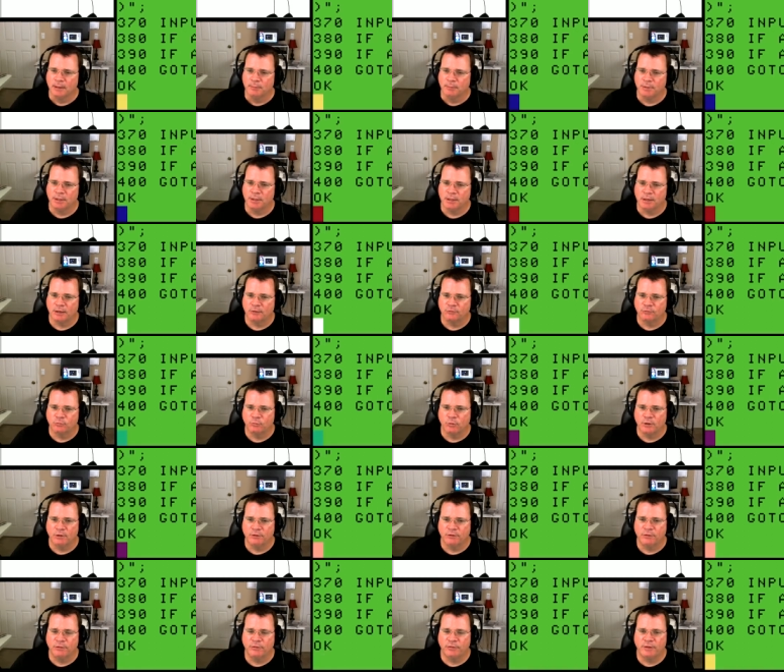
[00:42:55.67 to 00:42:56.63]
because
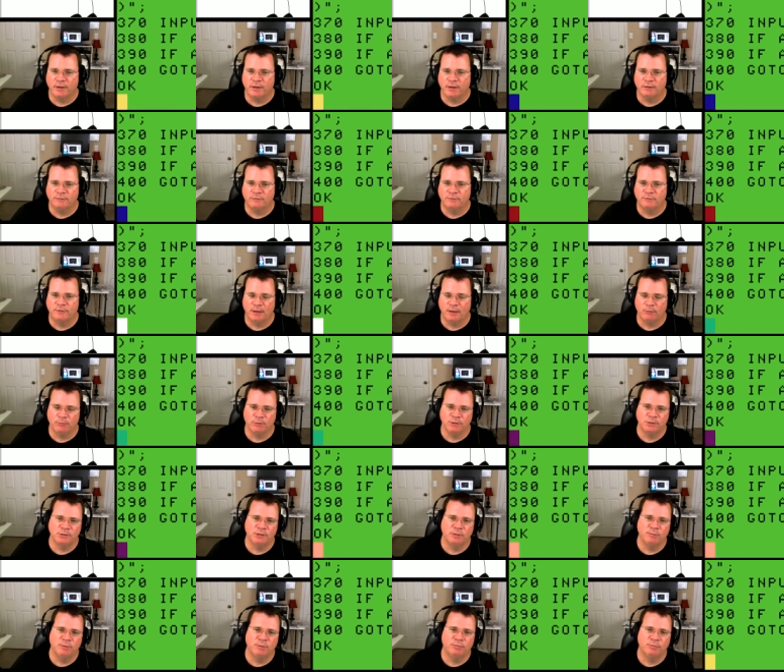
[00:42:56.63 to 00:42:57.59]
one of the things that we
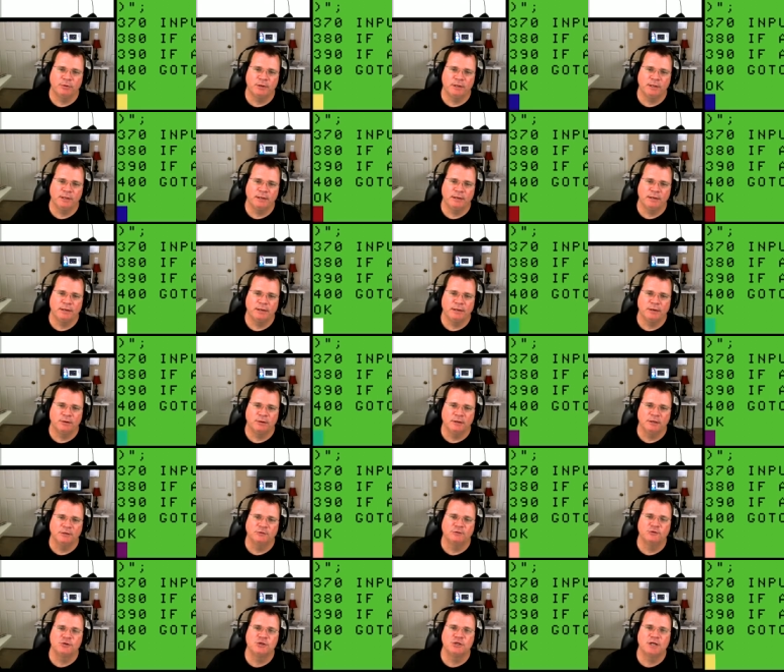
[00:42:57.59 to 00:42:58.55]
should be putting in here
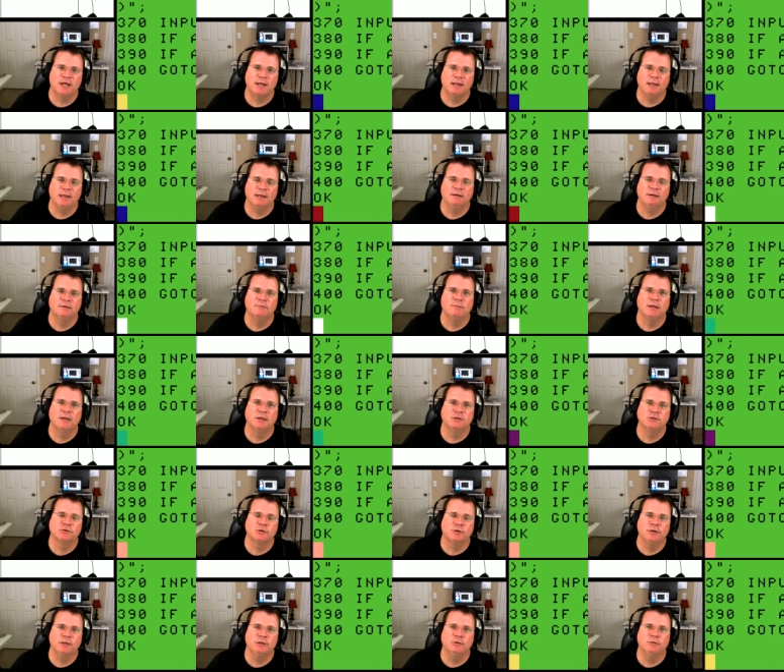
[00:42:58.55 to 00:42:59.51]
is checking to make
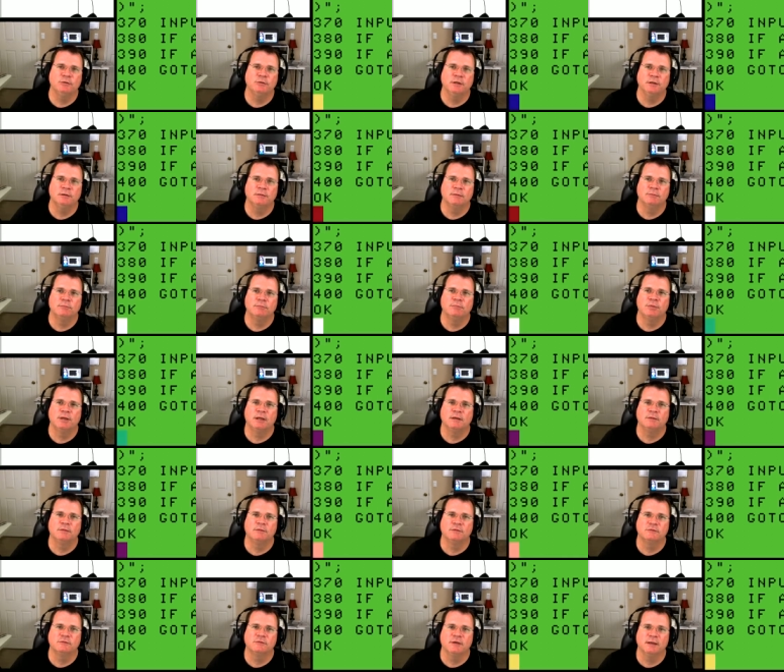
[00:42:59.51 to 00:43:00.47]
sure you didn't
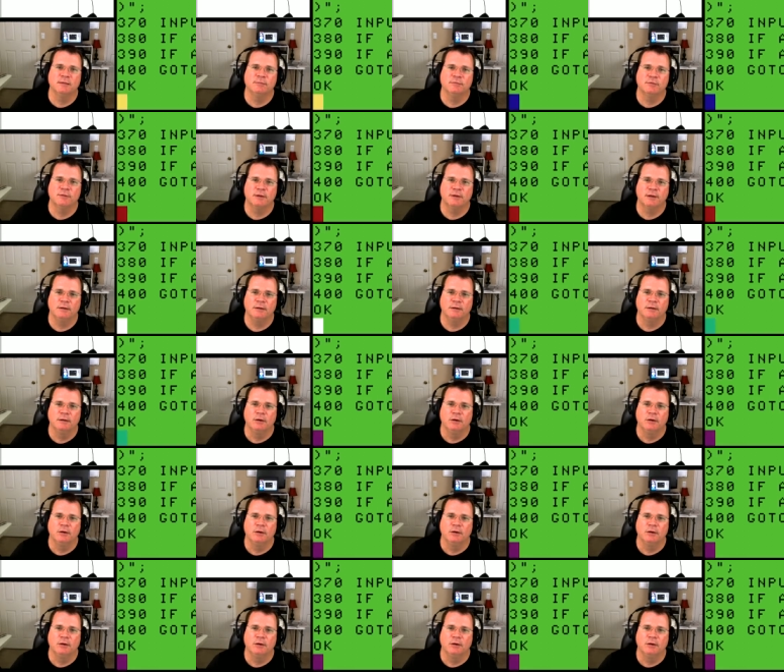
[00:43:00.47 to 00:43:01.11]
pick the same thing